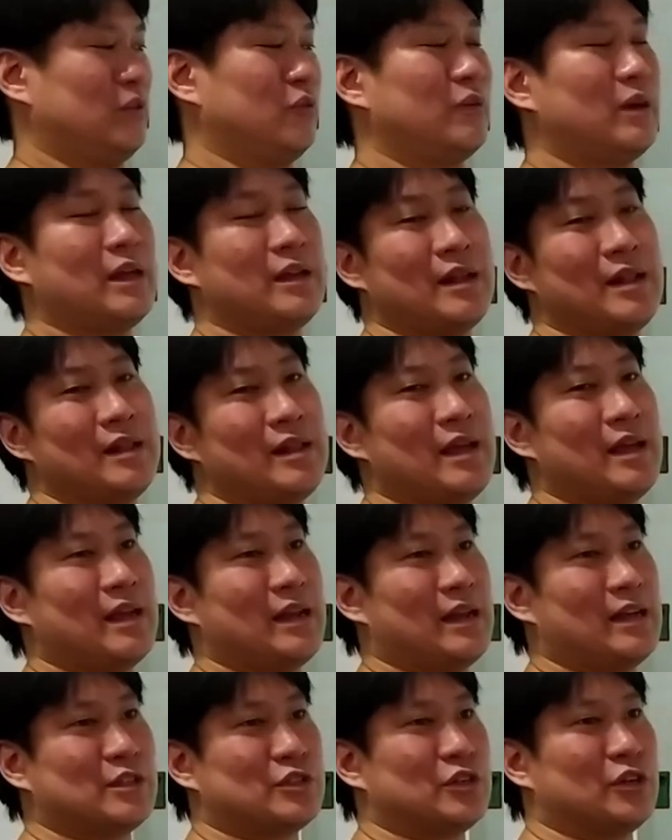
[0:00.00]
you get intake
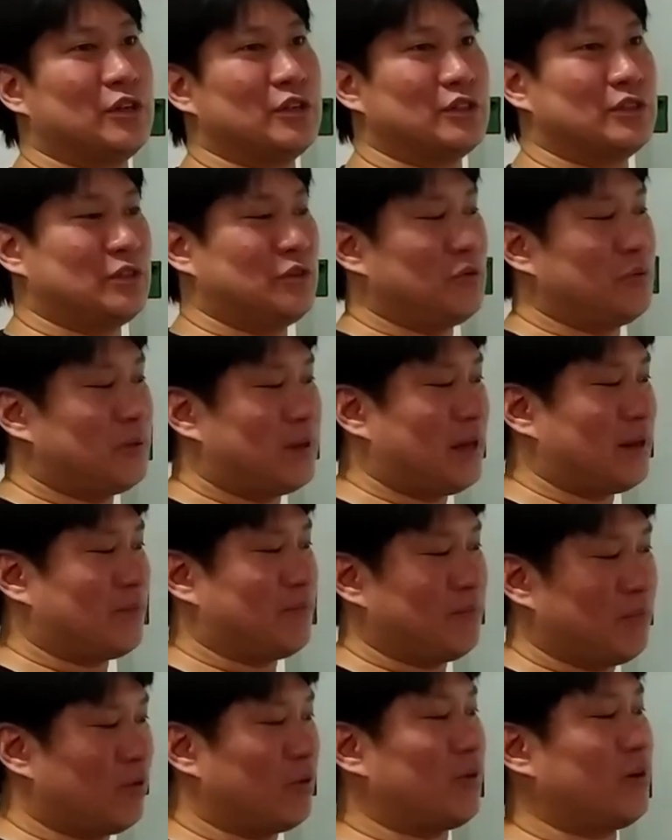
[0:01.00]
and exhaust. You
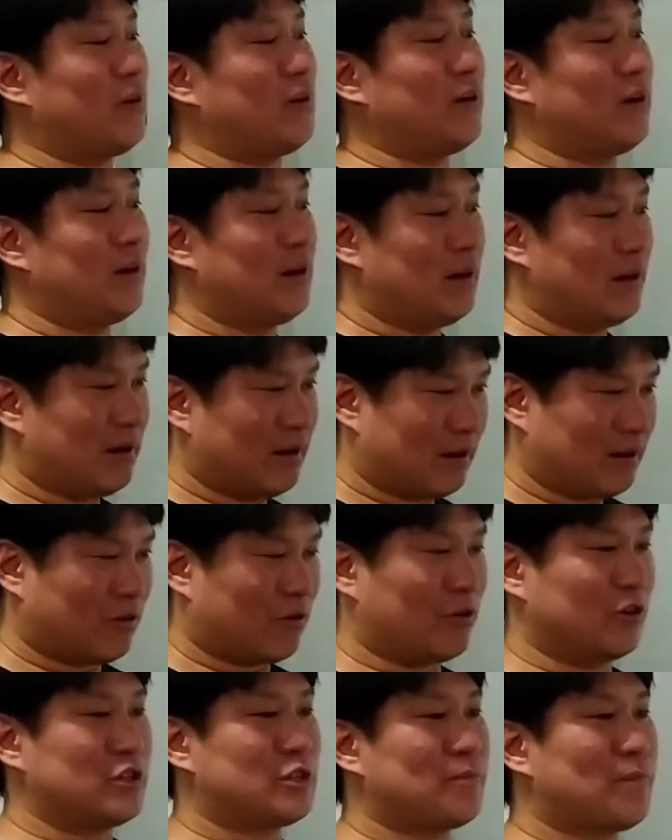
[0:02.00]
get more
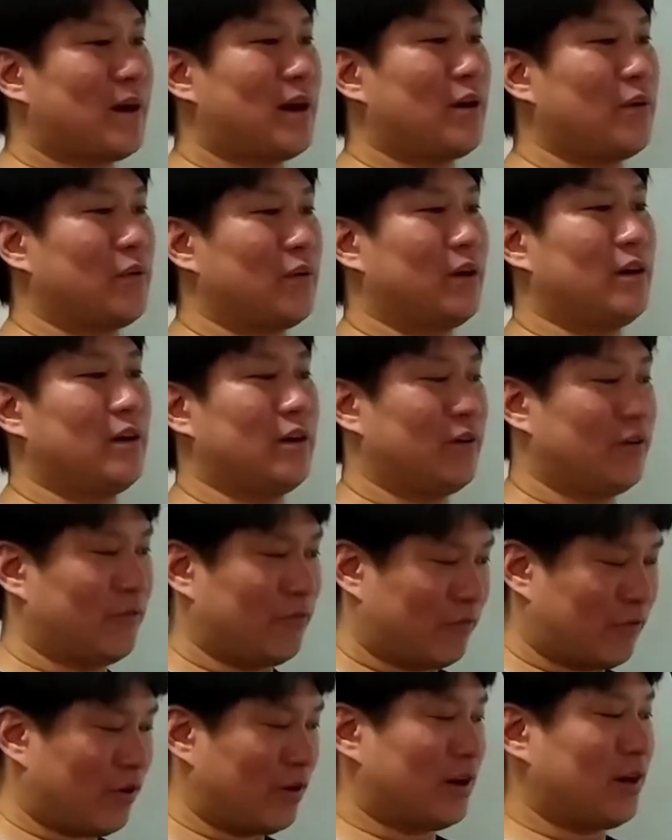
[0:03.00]
horsepower
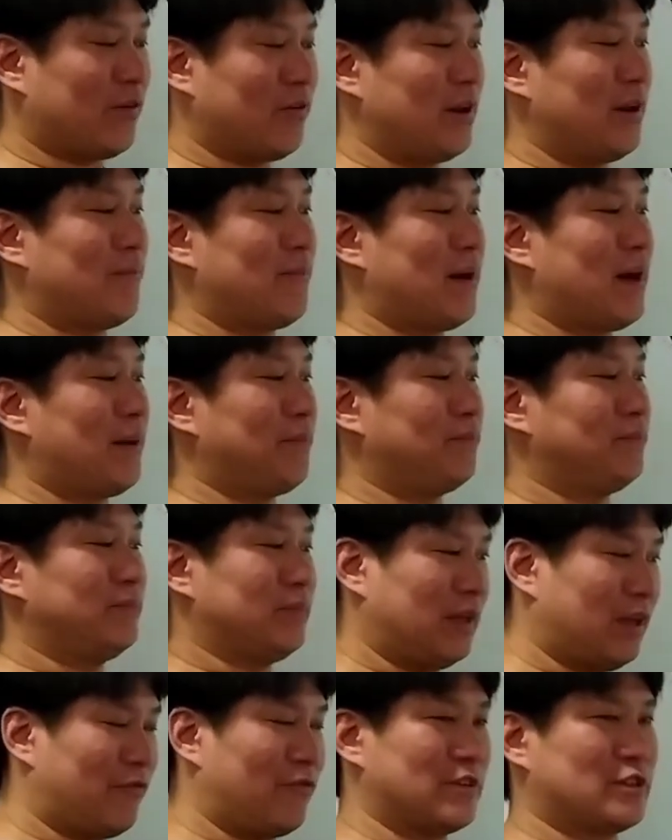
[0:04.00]
for the
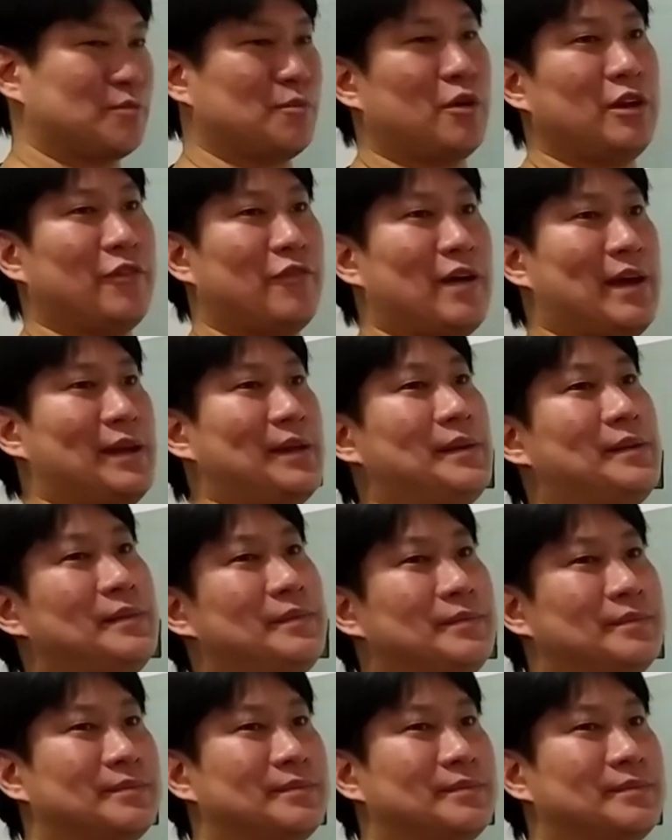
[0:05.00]
remap if it's modified.